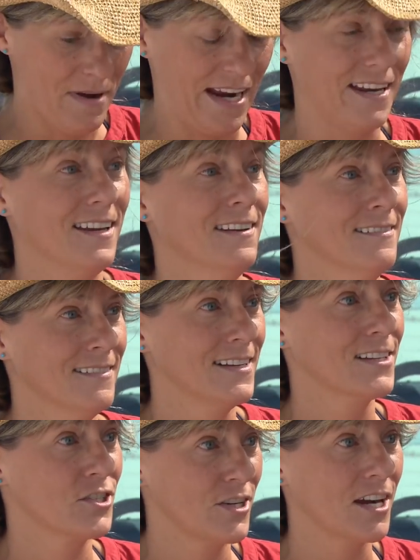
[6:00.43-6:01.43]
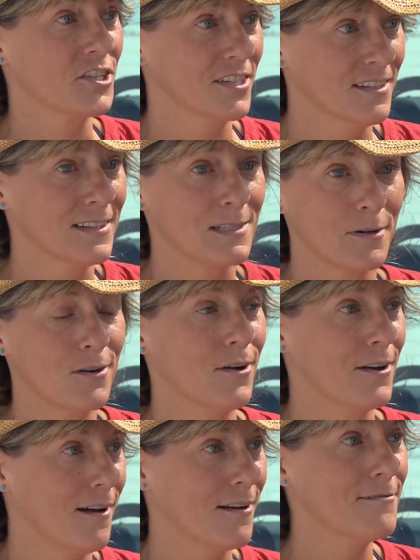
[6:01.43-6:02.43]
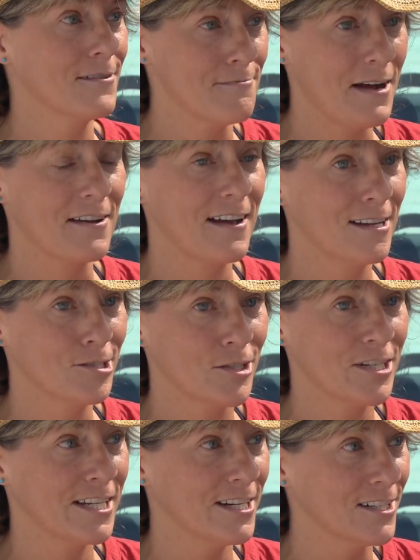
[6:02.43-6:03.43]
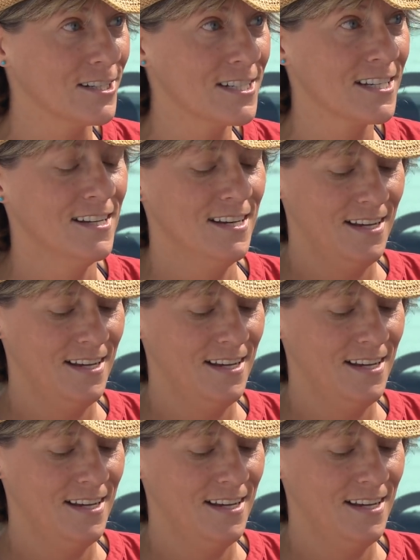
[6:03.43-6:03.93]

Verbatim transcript: mining and extraction that's been going on for about one hundred years.